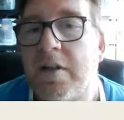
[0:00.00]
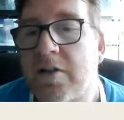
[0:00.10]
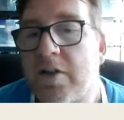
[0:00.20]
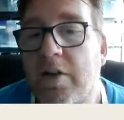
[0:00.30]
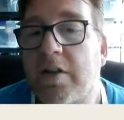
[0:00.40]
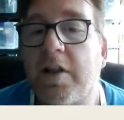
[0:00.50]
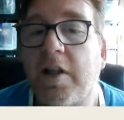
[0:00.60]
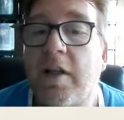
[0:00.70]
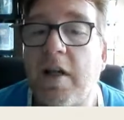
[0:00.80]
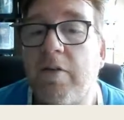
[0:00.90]
So they're going to take
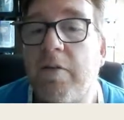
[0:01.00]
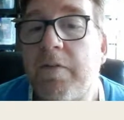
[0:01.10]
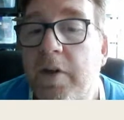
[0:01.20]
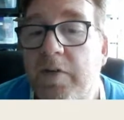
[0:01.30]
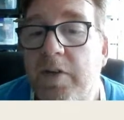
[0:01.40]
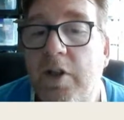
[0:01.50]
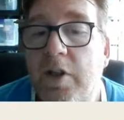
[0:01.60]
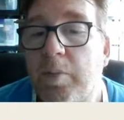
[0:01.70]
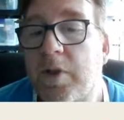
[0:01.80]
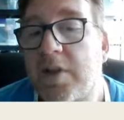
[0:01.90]

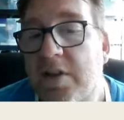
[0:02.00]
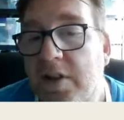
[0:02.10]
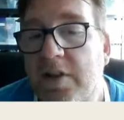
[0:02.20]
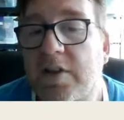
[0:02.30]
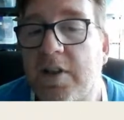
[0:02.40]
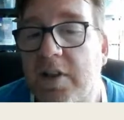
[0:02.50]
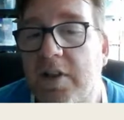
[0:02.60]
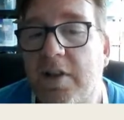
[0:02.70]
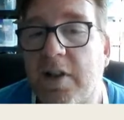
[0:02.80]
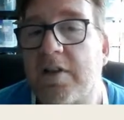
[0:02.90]
1150 plus
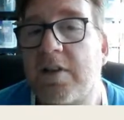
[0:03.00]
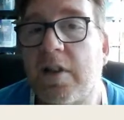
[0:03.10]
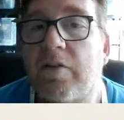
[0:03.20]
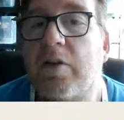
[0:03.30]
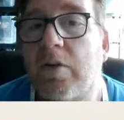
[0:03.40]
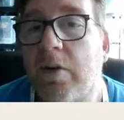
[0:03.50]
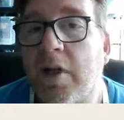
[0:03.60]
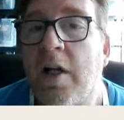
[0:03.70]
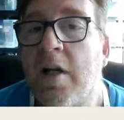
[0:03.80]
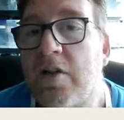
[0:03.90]
60. That's 71.